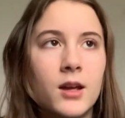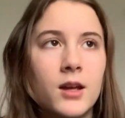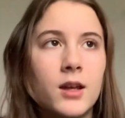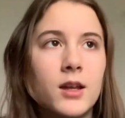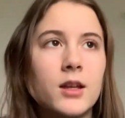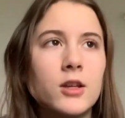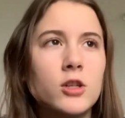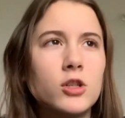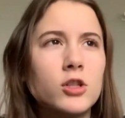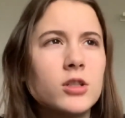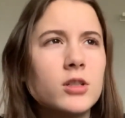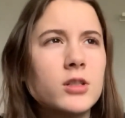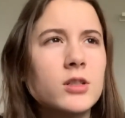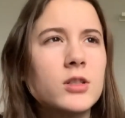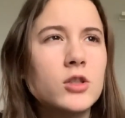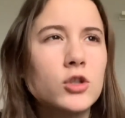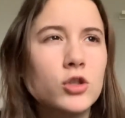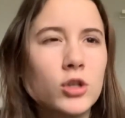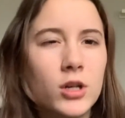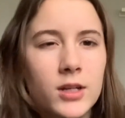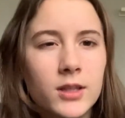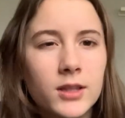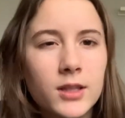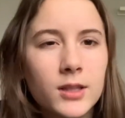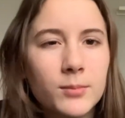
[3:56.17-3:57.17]
it just
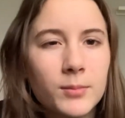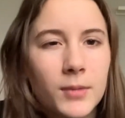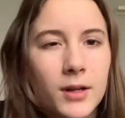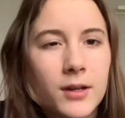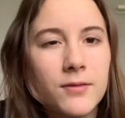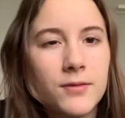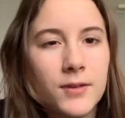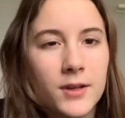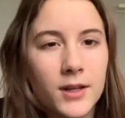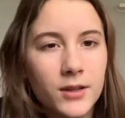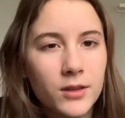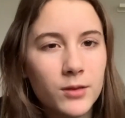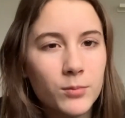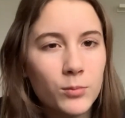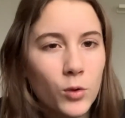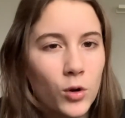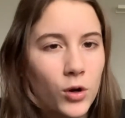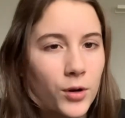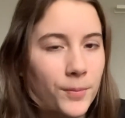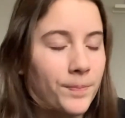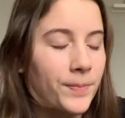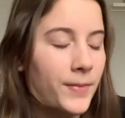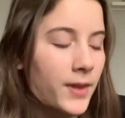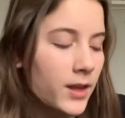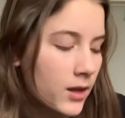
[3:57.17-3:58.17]
strengthened my faith more
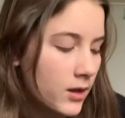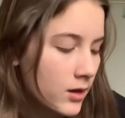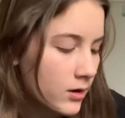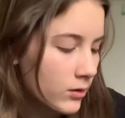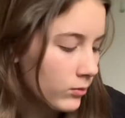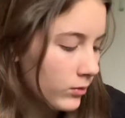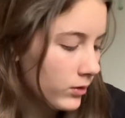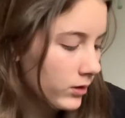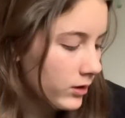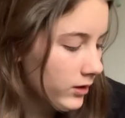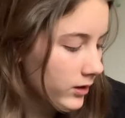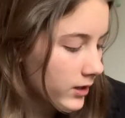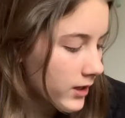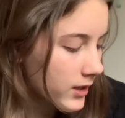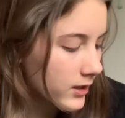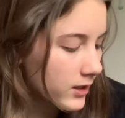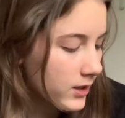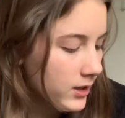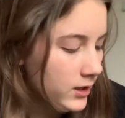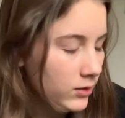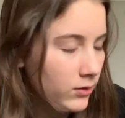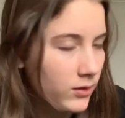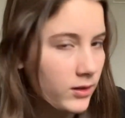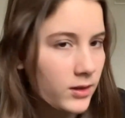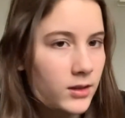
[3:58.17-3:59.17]
with like
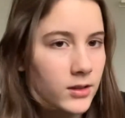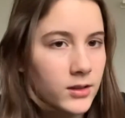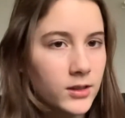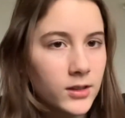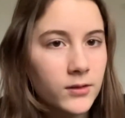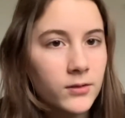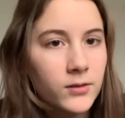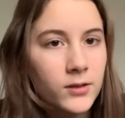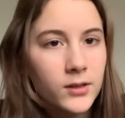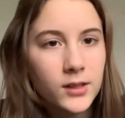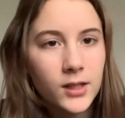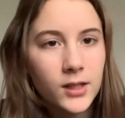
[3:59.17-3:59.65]
hearing the different